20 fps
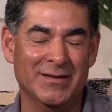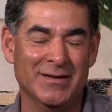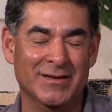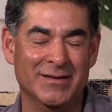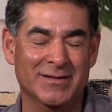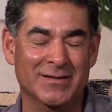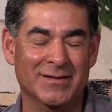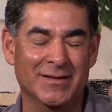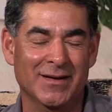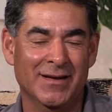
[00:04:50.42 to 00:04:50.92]
-hmm.
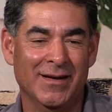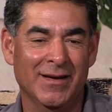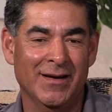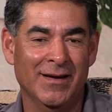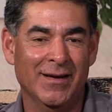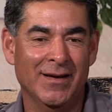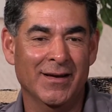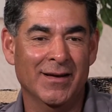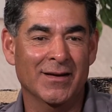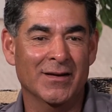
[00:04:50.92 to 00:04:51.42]
it's,
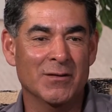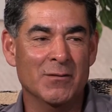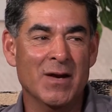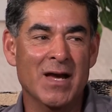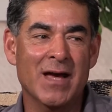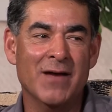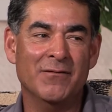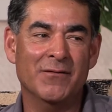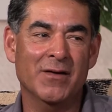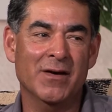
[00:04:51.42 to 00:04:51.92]
you
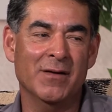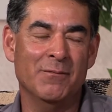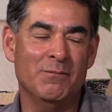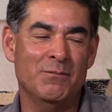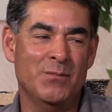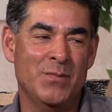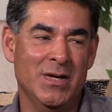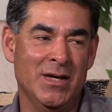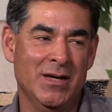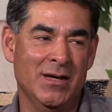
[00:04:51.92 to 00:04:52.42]
have a
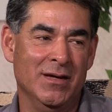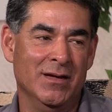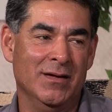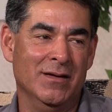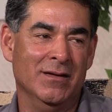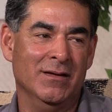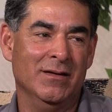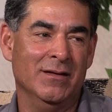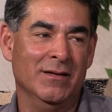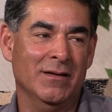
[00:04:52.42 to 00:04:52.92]
big,
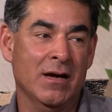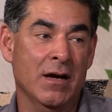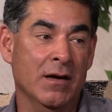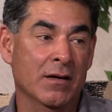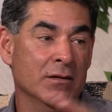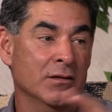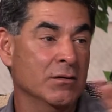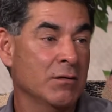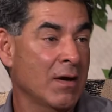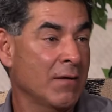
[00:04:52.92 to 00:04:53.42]
uh,
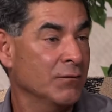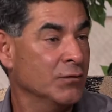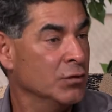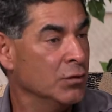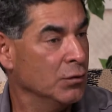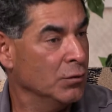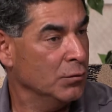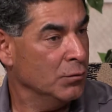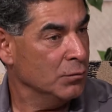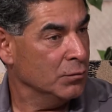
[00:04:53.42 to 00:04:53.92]
do you have
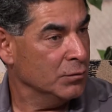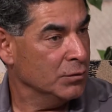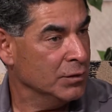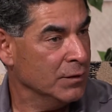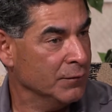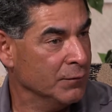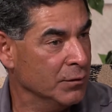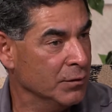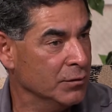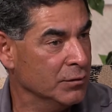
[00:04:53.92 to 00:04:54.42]
two
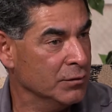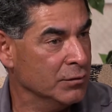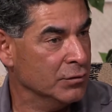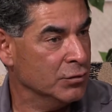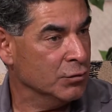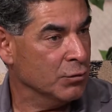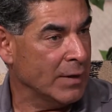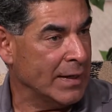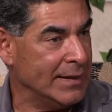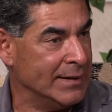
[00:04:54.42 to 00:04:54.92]
different
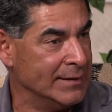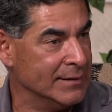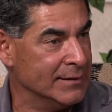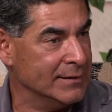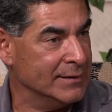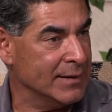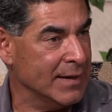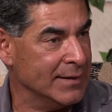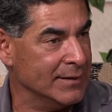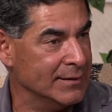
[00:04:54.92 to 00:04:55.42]
train
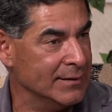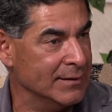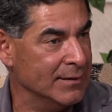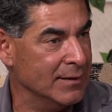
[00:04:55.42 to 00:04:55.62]
sets in